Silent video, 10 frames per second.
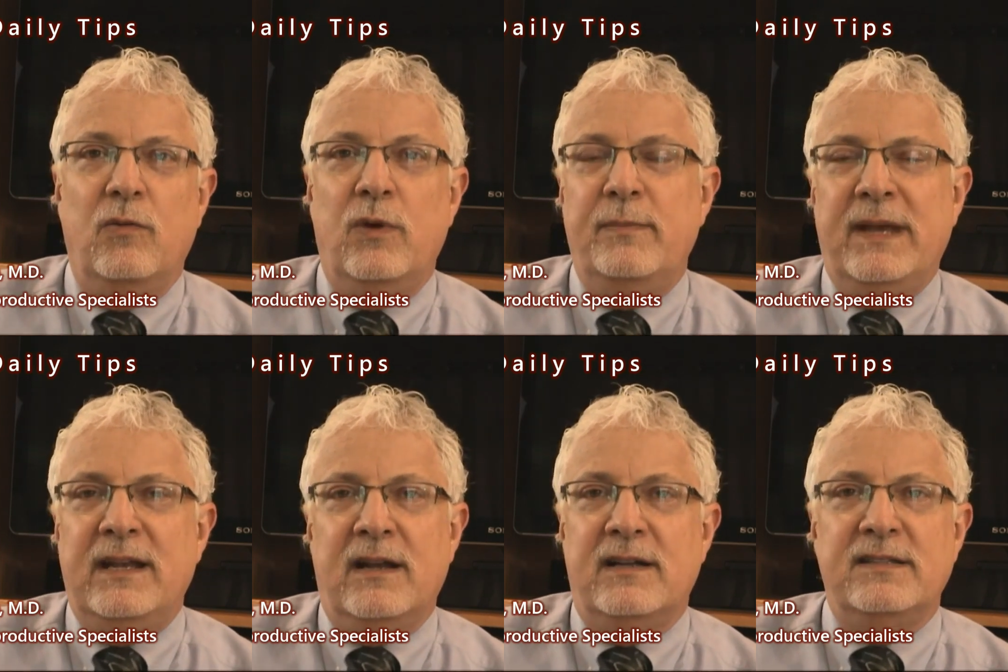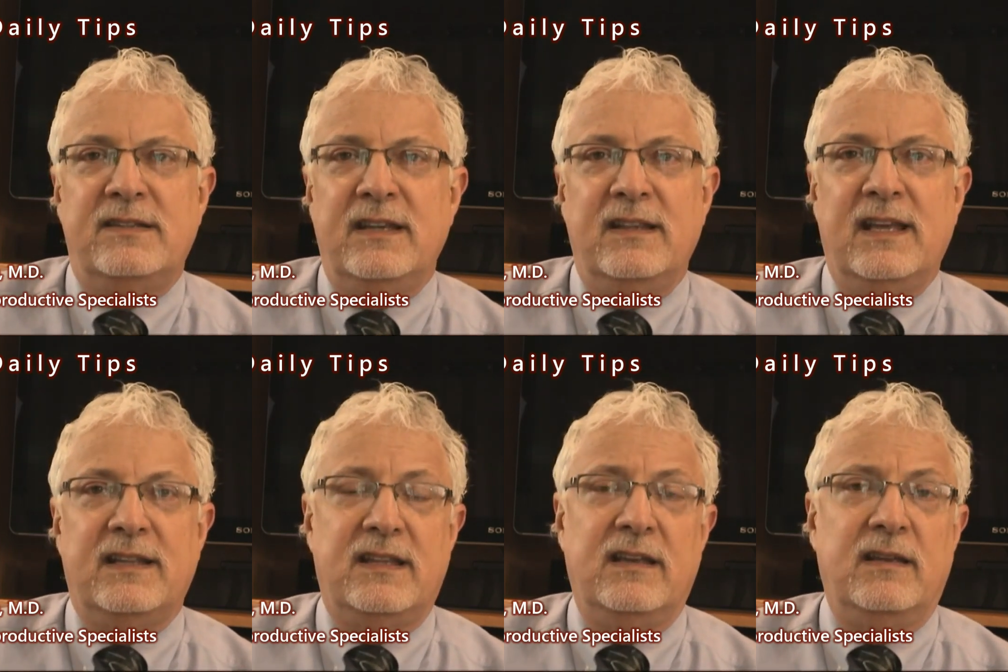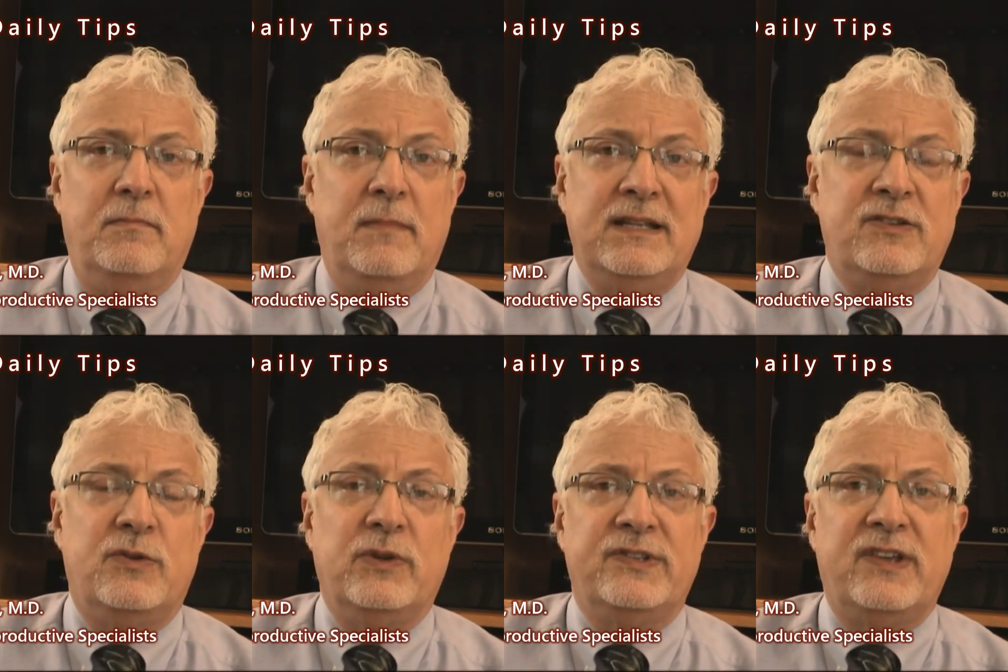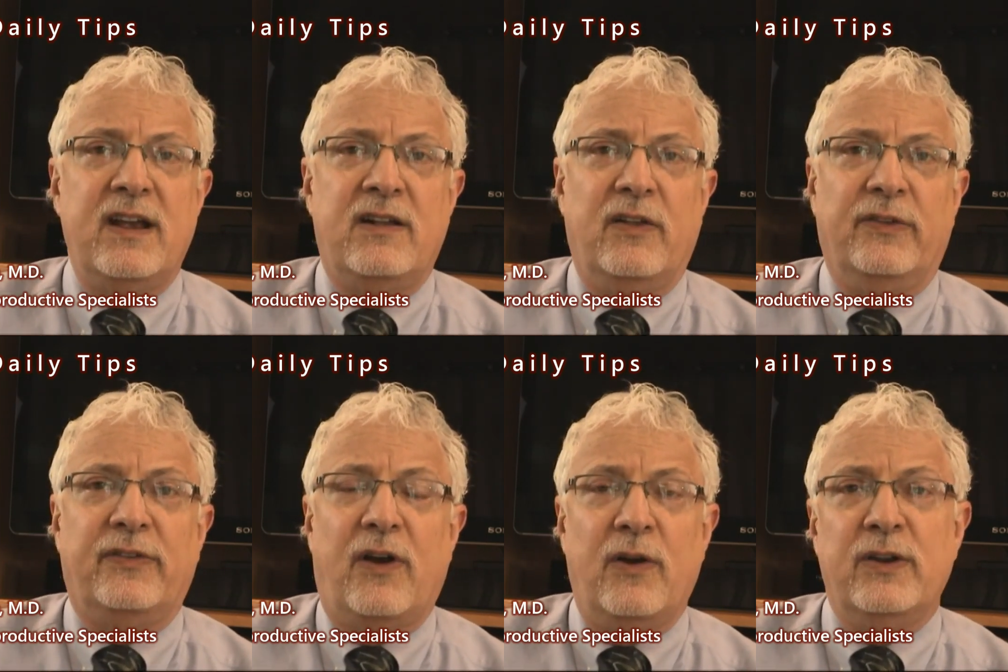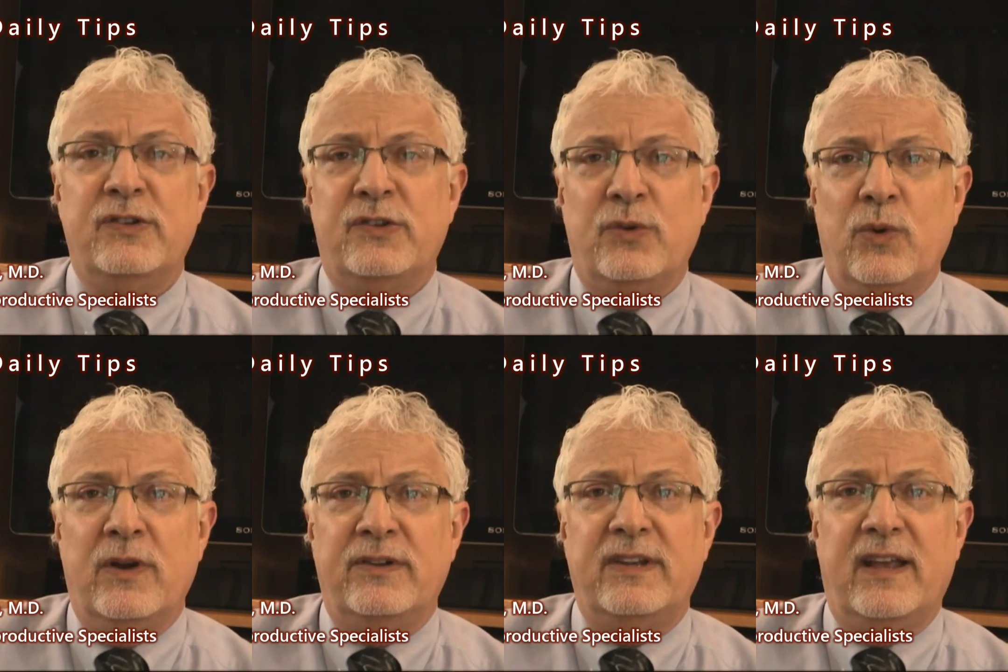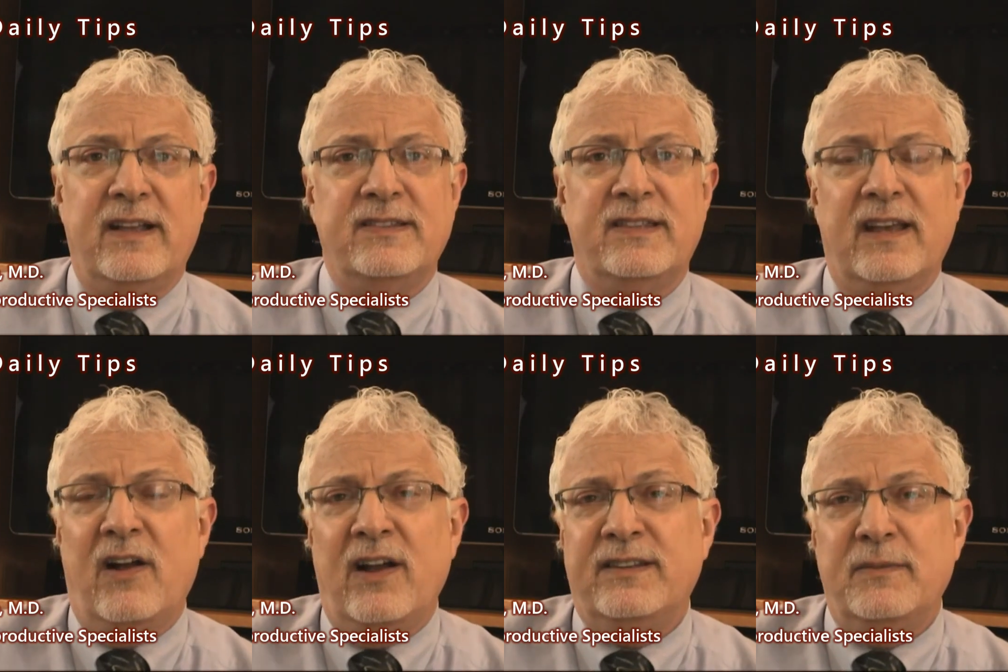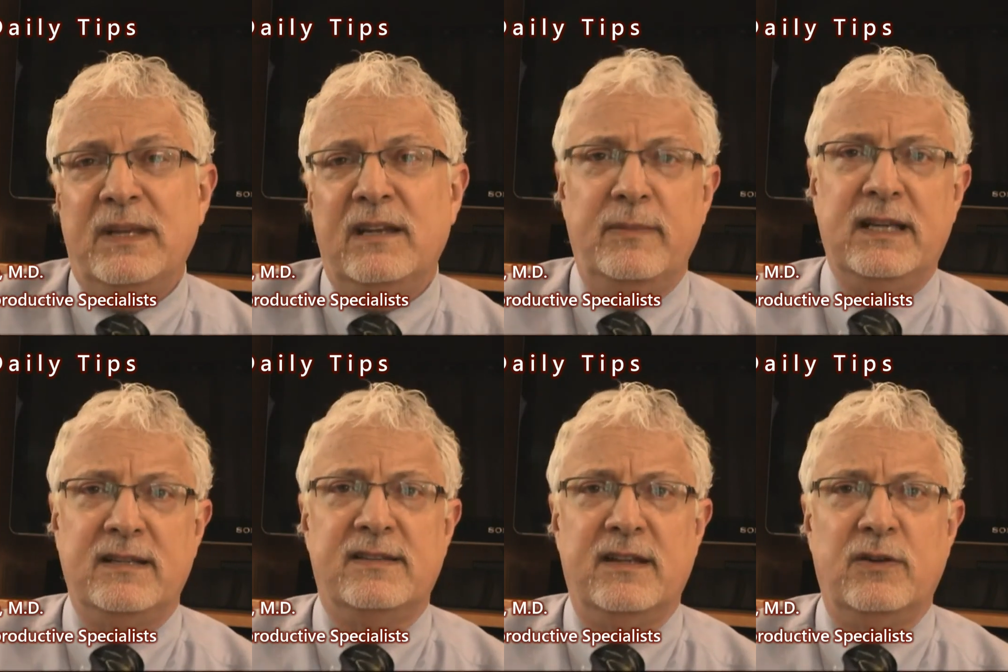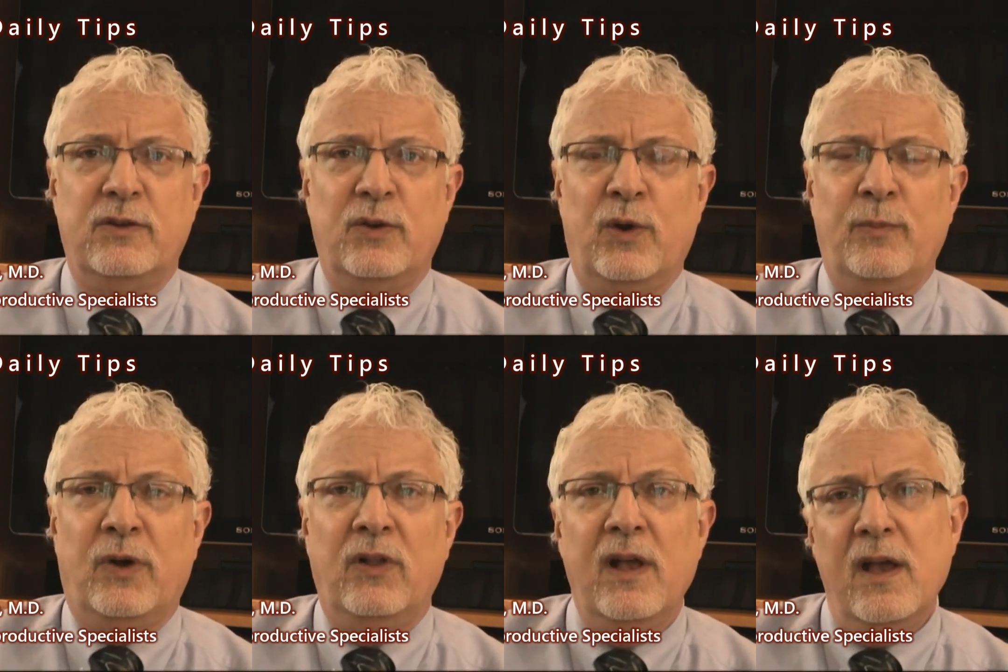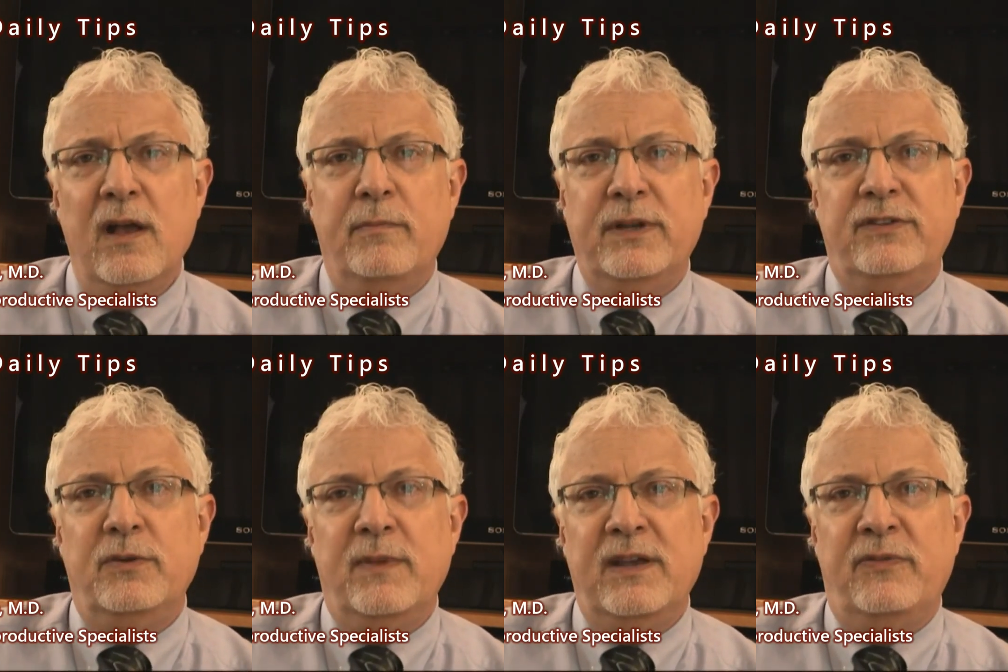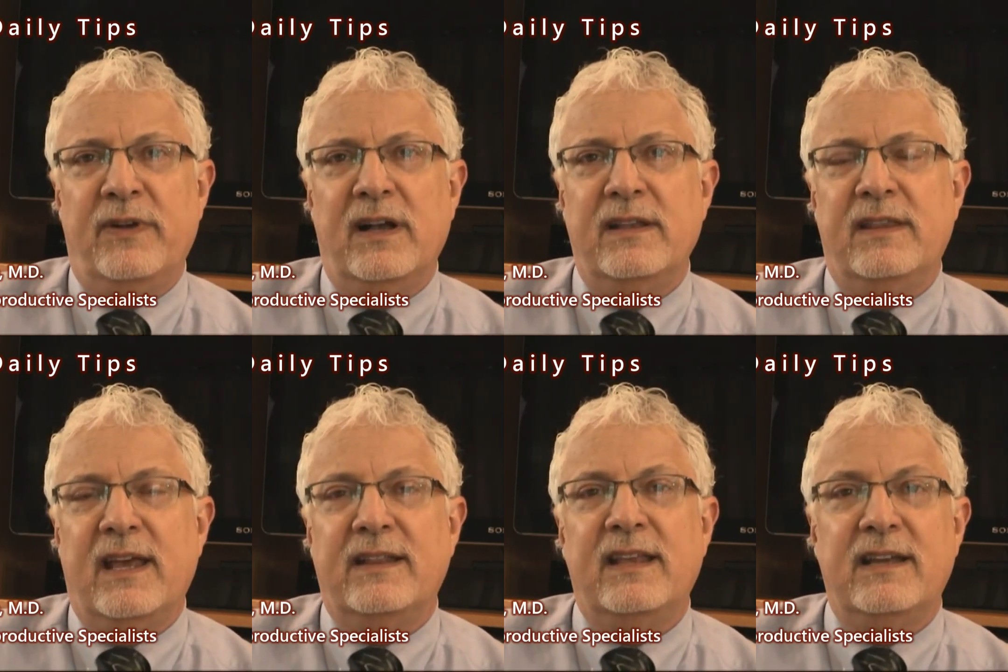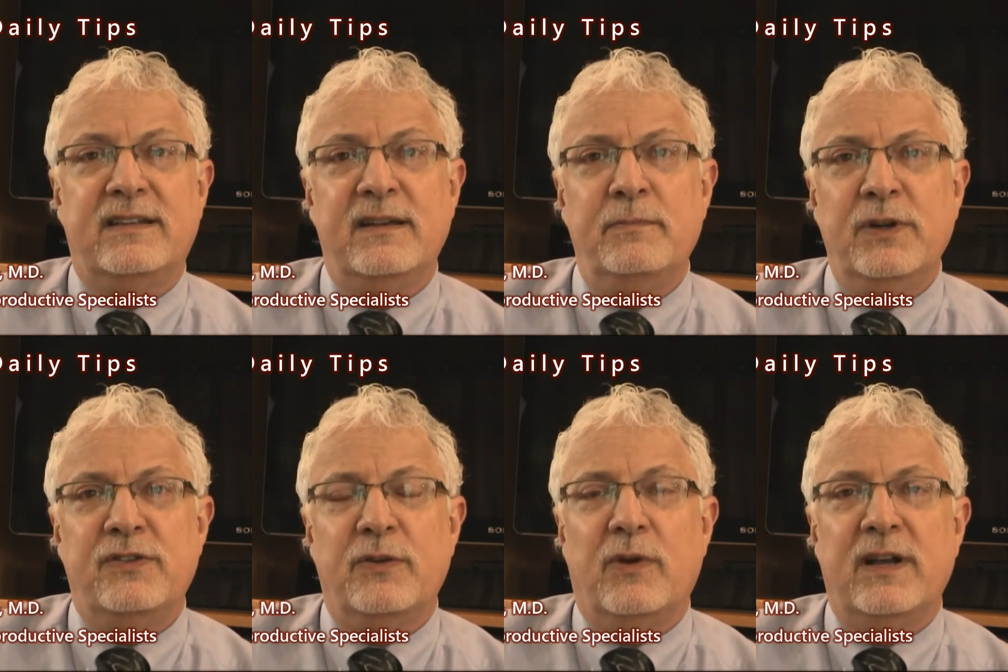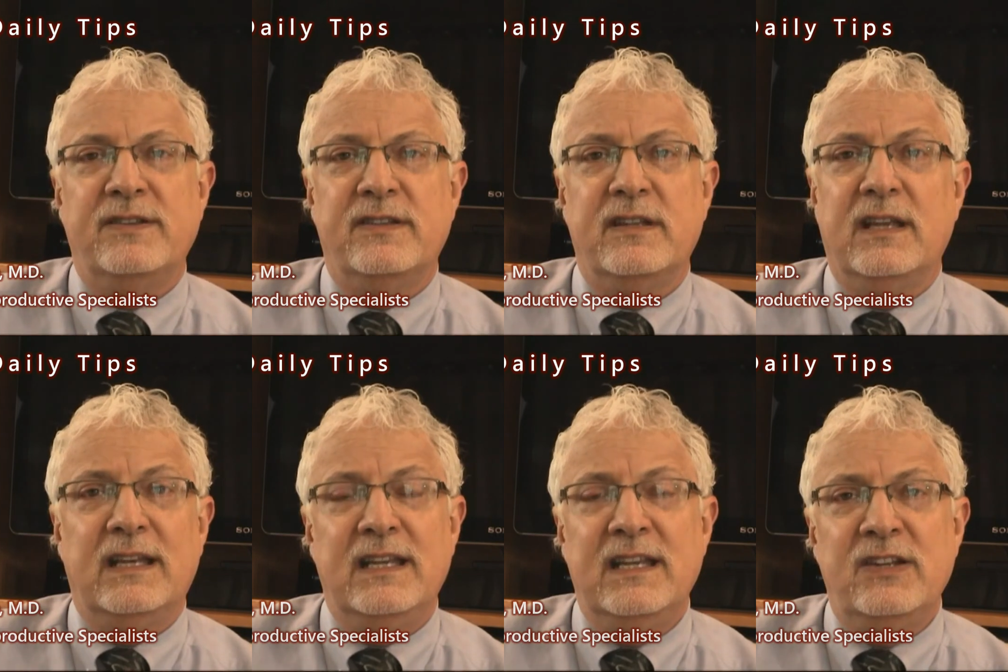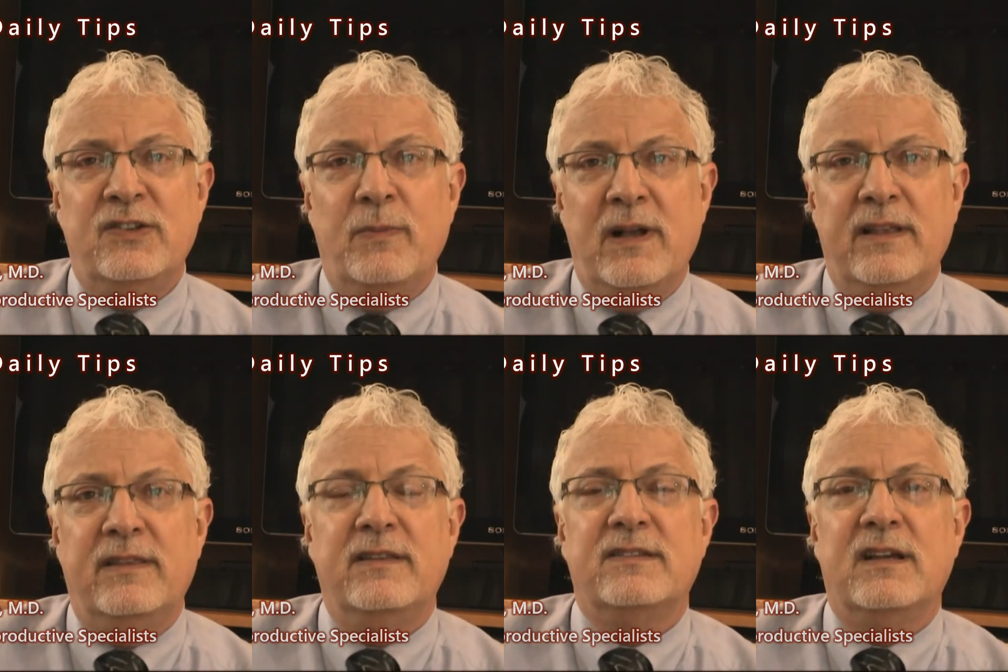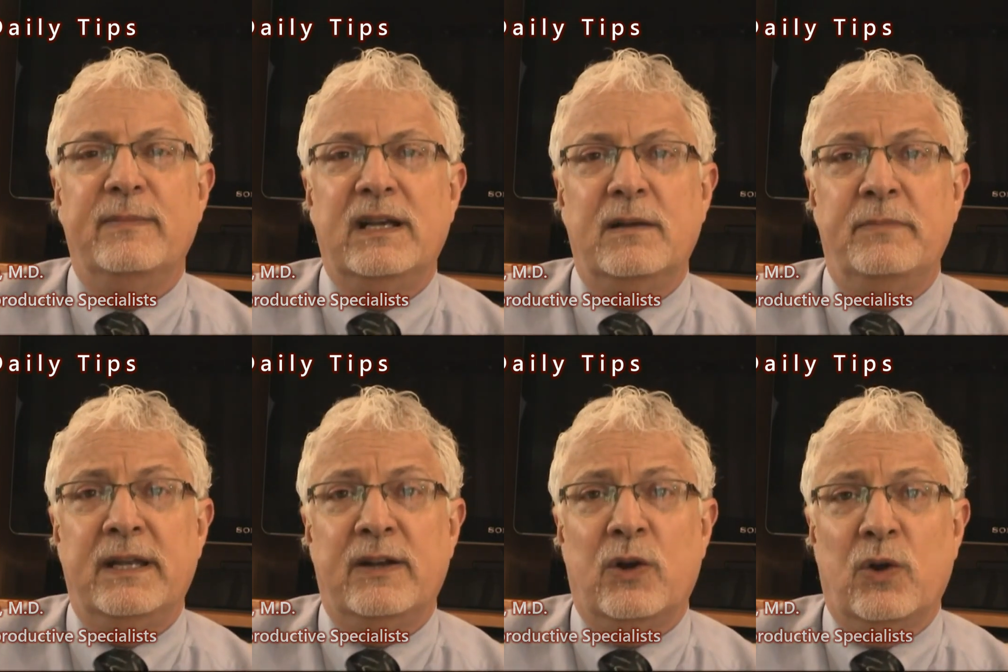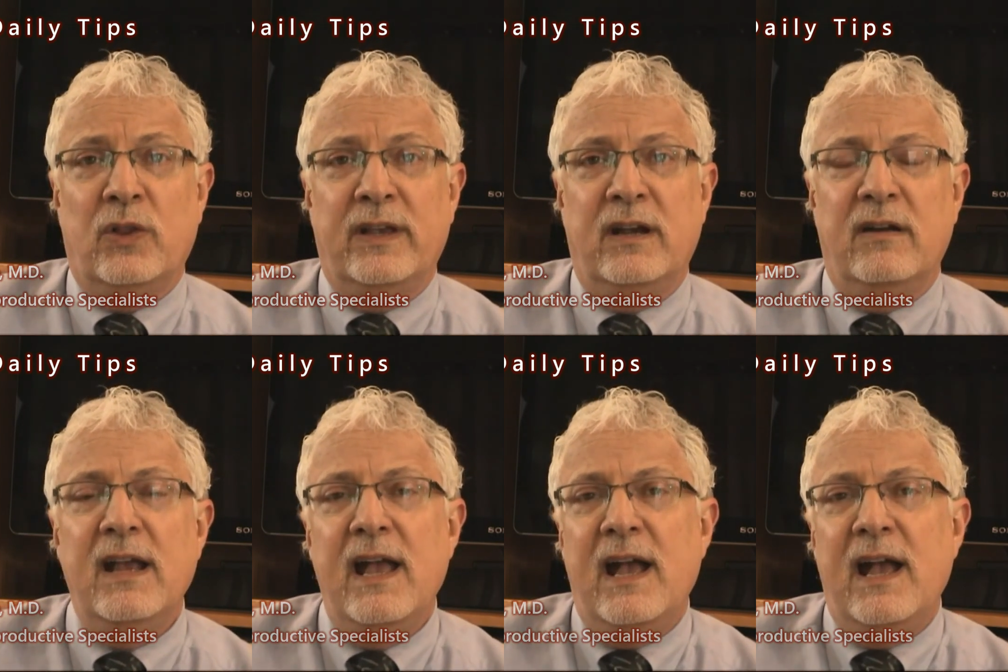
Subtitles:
We may not see that the menstrual cycles are as short as they ought to be considered normal, but you may find that that temperature rise in each month is coming a bit earlier.